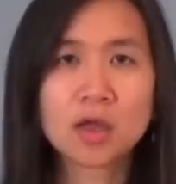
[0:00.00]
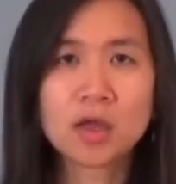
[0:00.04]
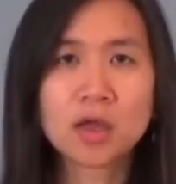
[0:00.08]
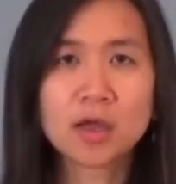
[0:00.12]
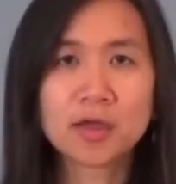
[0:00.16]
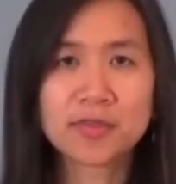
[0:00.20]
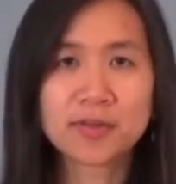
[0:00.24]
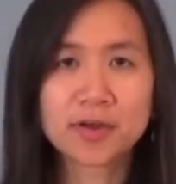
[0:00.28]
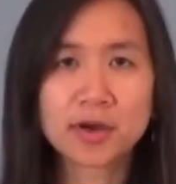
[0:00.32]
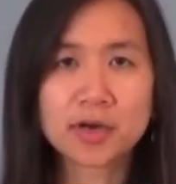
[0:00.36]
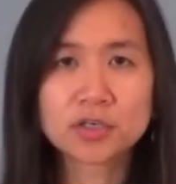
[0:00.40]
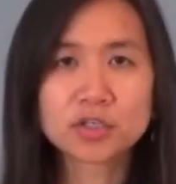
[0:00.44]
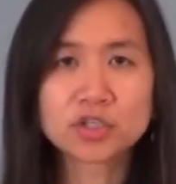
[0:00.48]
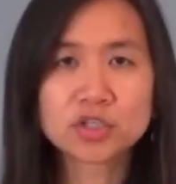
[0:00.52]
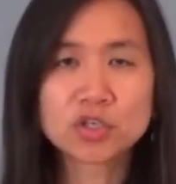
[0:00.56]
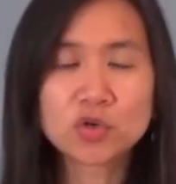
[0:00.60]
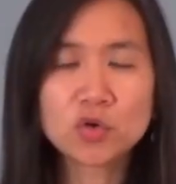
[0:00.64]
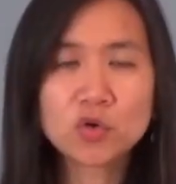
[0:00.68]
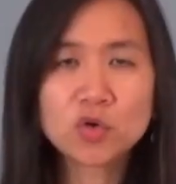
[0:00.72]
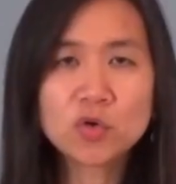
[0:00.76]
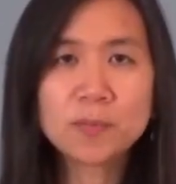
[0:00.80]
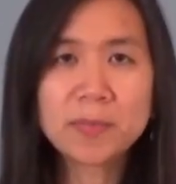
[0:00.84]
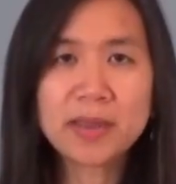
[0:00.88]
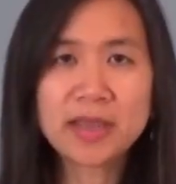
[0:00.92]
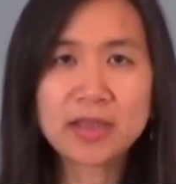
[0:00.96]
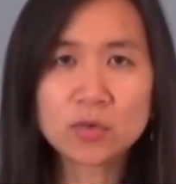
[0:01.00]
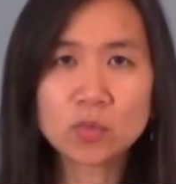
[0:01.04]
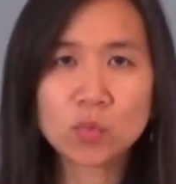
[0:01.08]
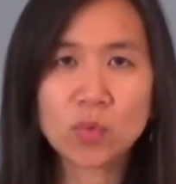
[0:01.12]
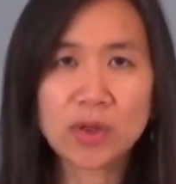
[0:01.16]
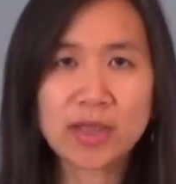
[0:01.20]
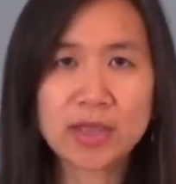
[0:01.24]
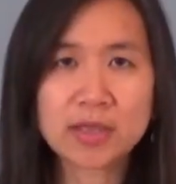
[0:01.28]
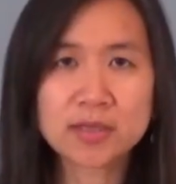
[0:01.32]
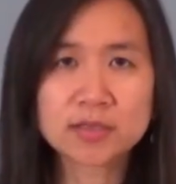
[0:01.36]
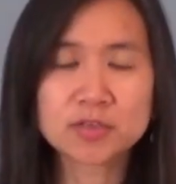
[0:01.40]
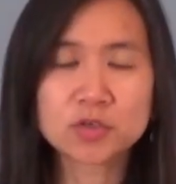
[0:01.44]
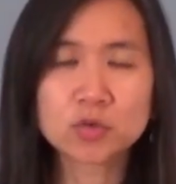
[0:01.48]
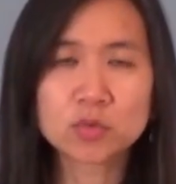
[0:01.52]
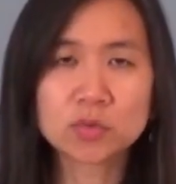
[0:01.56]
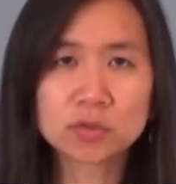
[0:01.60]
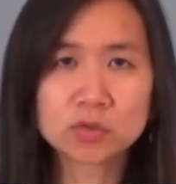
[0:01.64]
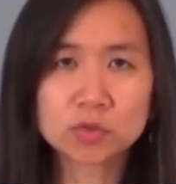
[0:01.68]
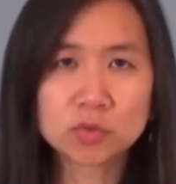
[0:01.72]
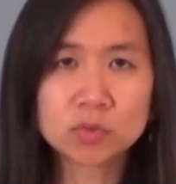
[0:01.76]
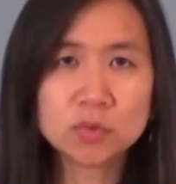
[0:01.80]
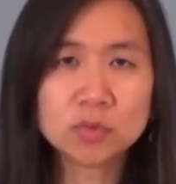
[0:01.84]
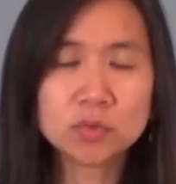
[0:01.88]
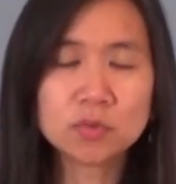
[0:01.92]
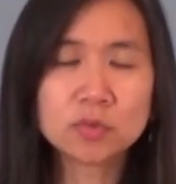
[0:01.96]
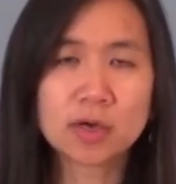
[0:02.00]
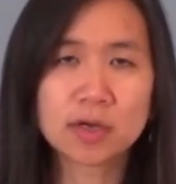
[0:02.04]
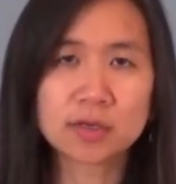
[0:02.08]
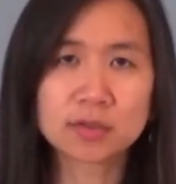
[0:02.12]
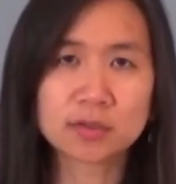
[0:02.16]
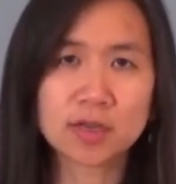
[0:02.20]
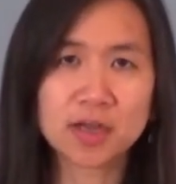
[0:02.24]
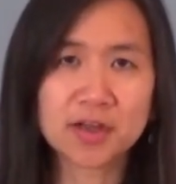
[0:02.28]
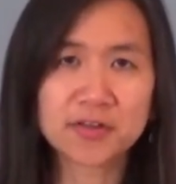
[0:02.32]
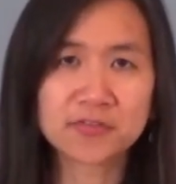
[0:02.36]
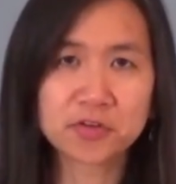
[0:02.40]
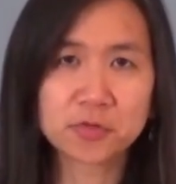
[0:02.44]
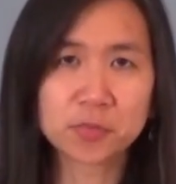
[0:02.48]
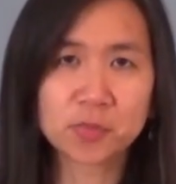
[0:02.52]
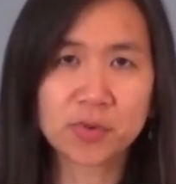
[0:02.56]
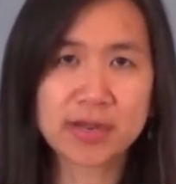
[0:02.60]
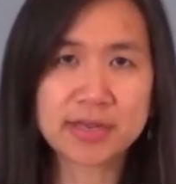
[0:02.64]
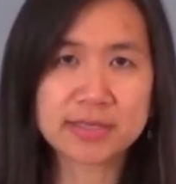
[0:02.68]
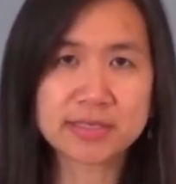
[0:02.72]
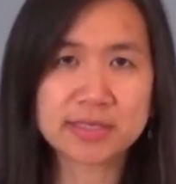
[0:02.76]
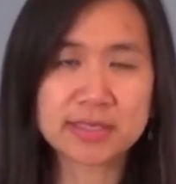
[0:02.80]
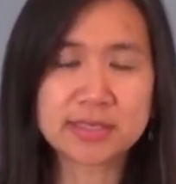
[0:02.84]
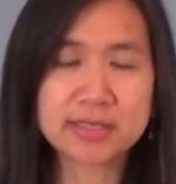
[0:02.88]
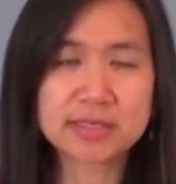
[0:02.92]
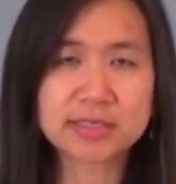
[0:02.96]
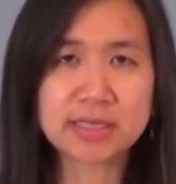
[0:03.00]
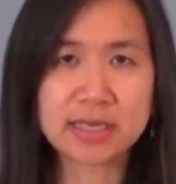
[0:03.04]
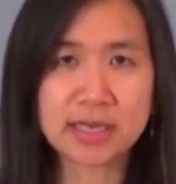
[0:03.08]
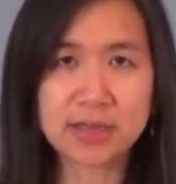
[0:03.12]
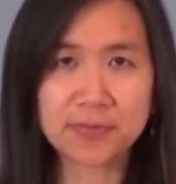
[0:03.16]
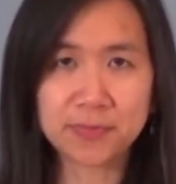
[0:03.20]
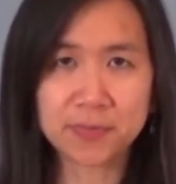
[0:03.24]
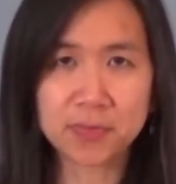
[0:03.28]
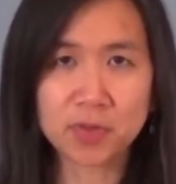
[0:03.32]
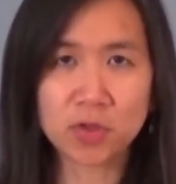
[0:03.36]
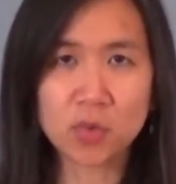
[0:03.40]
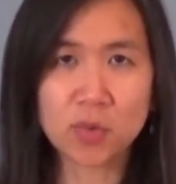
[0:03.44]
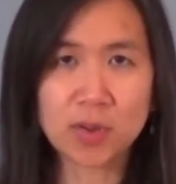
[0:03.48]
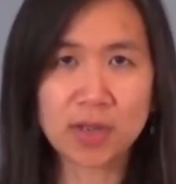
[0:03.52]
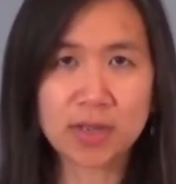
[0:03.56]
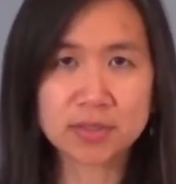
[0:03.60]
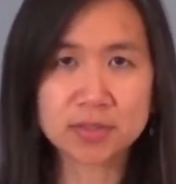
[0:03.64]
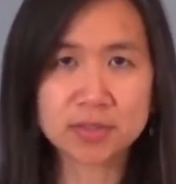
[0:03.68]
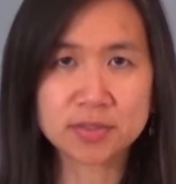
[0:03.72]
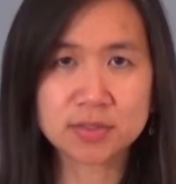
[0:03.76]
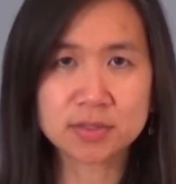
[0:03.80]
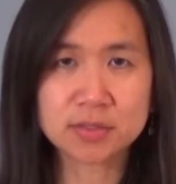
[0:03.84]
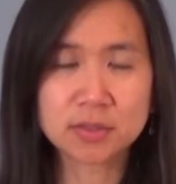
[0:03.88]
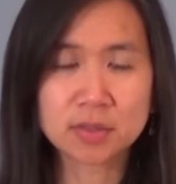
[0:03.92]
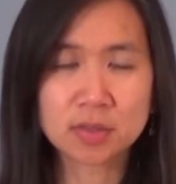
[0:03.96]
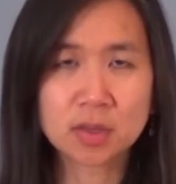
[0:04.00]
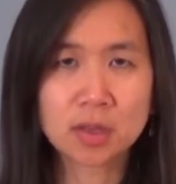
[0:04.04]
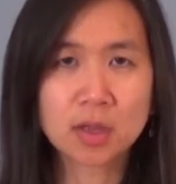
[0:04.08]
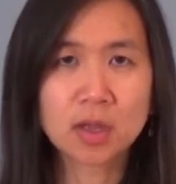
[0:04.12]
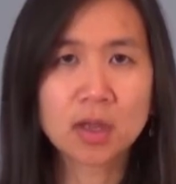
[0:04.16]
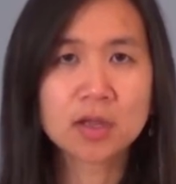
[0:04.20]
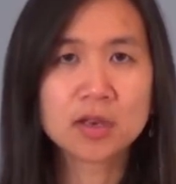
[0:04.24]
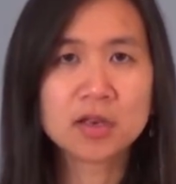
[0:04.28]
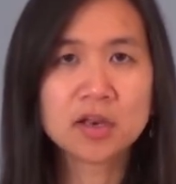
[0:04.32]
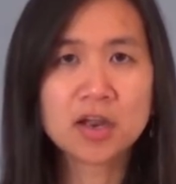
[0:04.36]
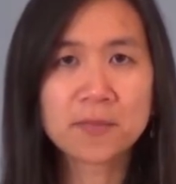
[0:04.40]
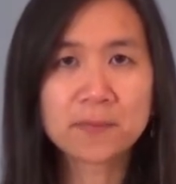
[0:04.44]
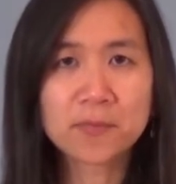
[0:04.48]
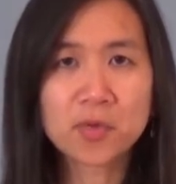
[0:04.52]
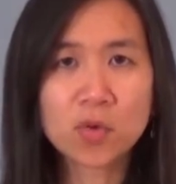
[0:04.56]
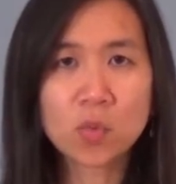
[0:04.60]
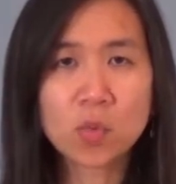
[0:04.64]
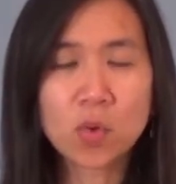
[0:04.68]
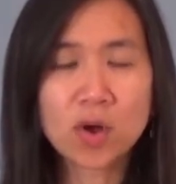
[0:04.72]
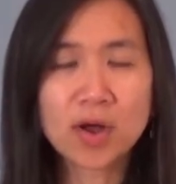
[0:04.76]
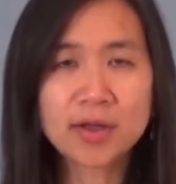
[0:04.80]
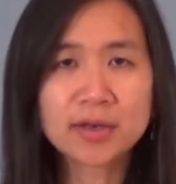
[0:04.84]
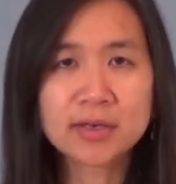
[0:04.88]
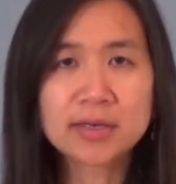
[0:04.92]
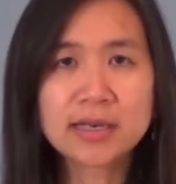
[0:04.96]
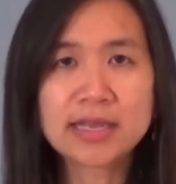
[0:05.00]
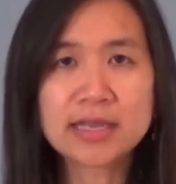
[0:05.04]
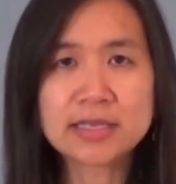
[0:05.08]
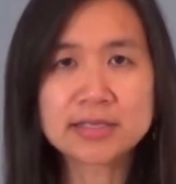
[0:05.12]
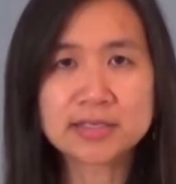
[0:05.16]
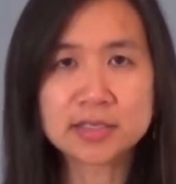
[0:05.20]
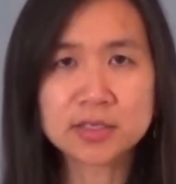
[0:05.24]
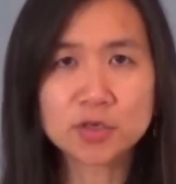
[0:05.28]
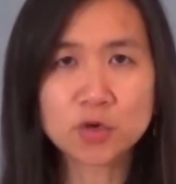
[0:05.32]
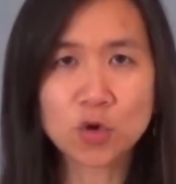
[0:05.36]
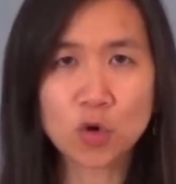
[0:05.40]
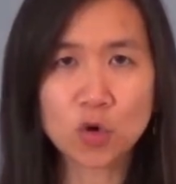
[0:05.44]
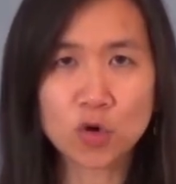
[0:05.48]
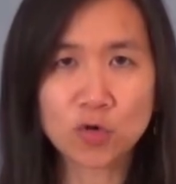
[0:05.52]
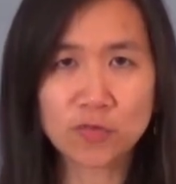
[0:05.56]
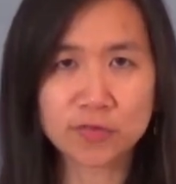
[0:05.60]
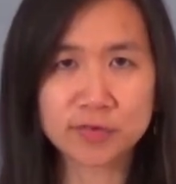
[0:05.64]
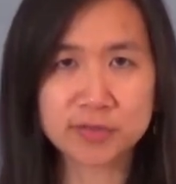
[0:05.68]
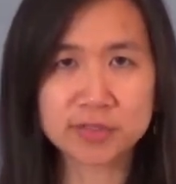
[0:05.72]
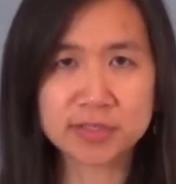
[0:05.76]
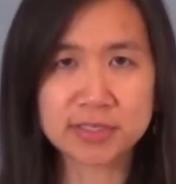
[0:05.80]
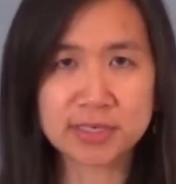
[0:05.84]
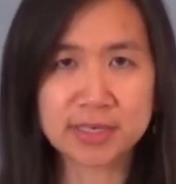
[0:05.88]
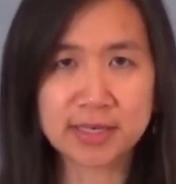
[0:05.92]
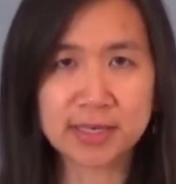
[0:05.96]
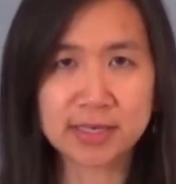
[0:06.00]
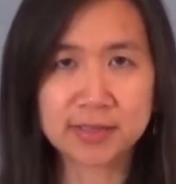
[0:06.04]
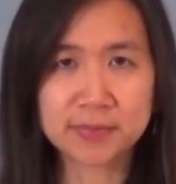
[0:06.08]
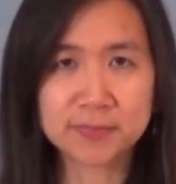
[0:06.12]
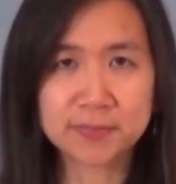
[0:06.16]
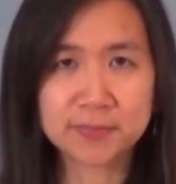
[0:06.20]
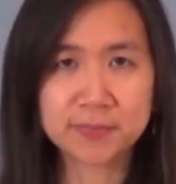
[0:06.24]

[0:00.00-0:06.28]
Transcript: There are two main ways you accrue unlawful presence in the U.S. Number one is an overstay.